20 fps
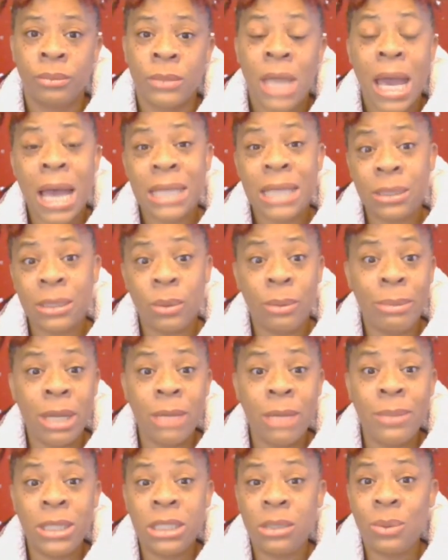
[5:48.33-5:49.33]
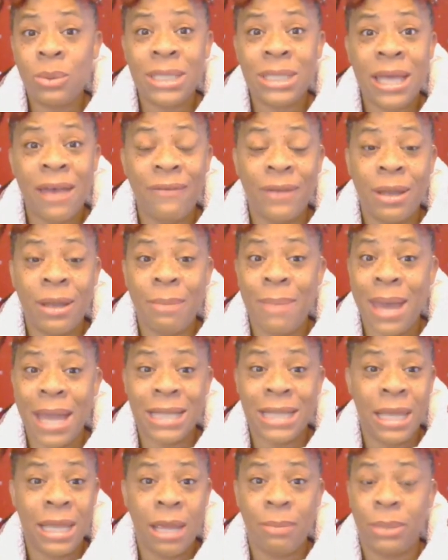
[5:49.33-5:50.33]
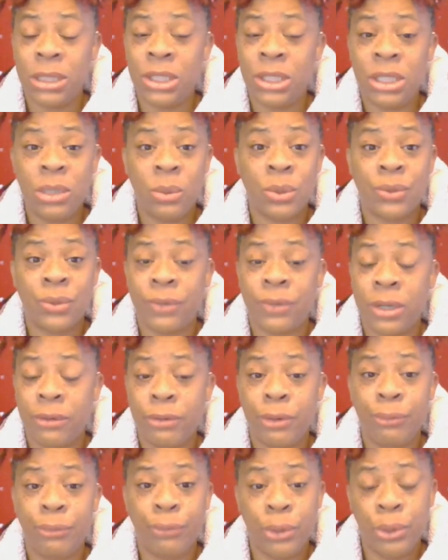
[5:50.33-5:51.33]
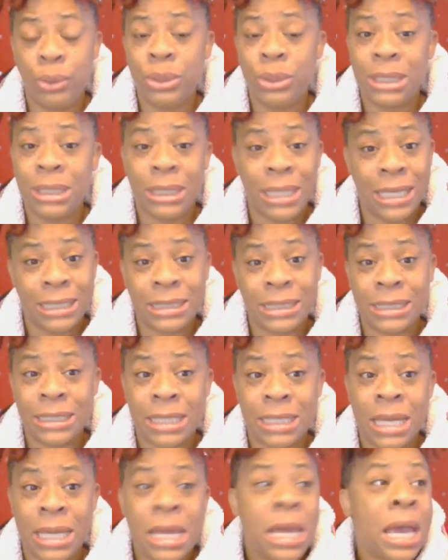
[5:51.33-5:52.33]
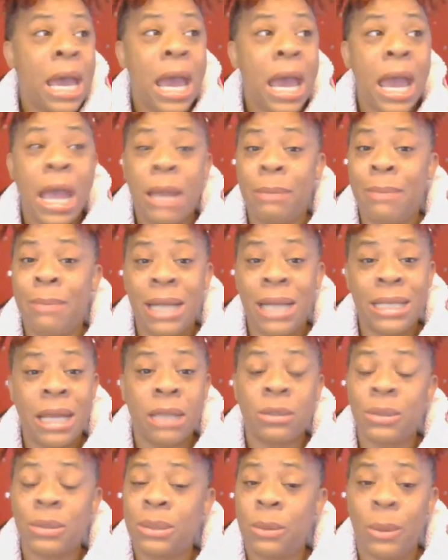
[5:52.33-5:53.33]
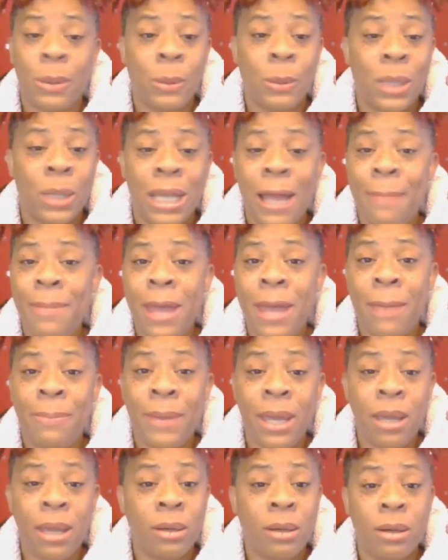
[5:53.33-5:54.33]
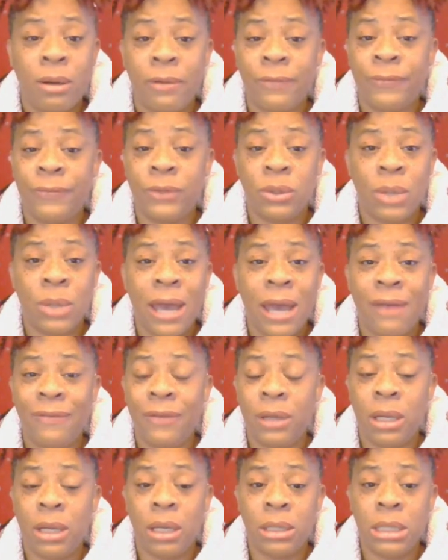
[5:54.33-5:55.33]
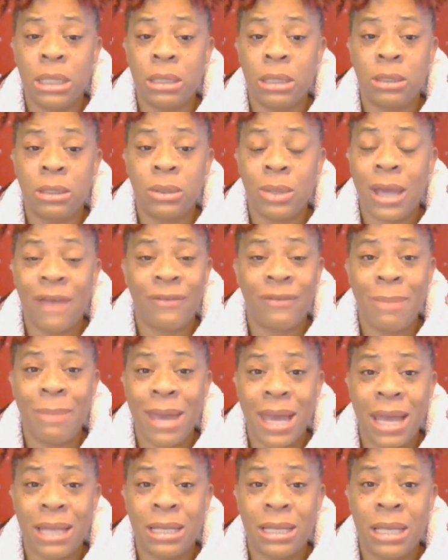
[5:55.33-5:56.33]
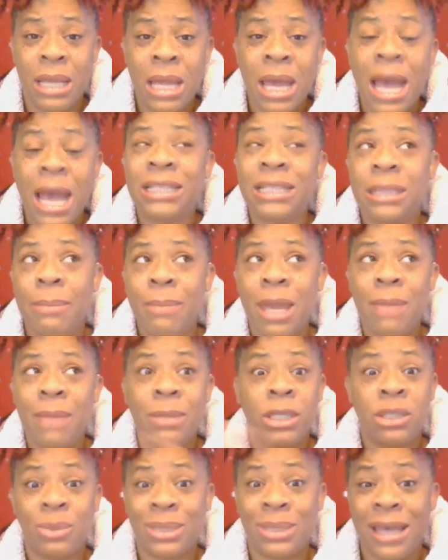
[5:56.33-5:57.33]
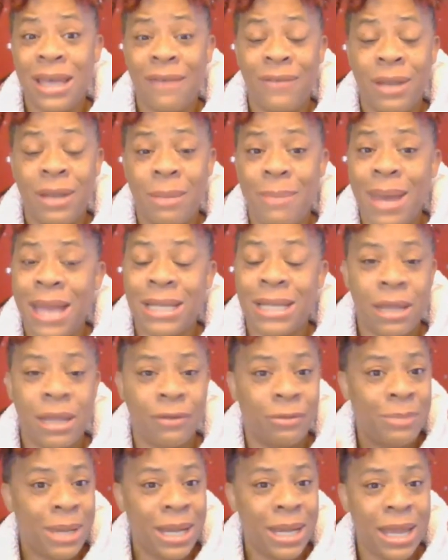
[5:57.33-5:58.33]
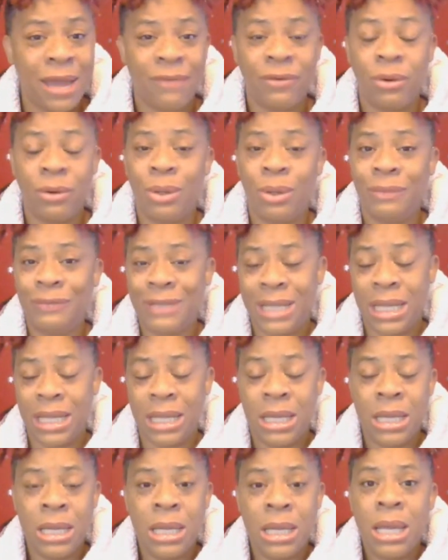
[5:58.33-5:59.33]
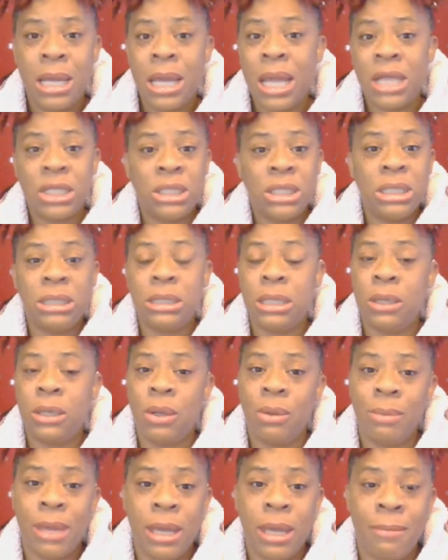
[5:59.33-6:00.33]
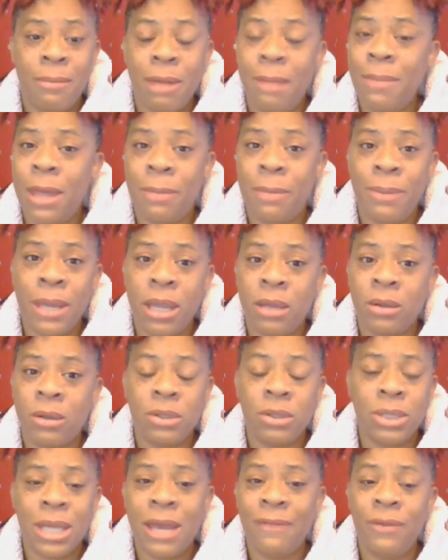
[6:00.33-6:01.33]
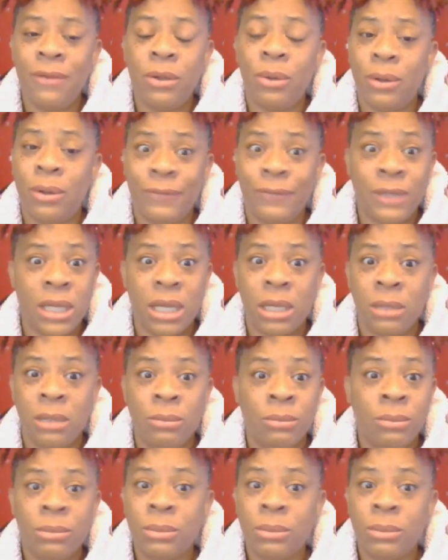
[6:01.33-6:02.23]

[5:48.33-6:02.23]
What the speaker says: I said, well, maybe she was having a bad day, but she was very rude to Lexi. And my doctor's like, well, I'm not paying her to have a bad. I said, maybe she was having a bad day. Everybody have an off day. And she said, no, ma'am, I'm not paying her to have an off day.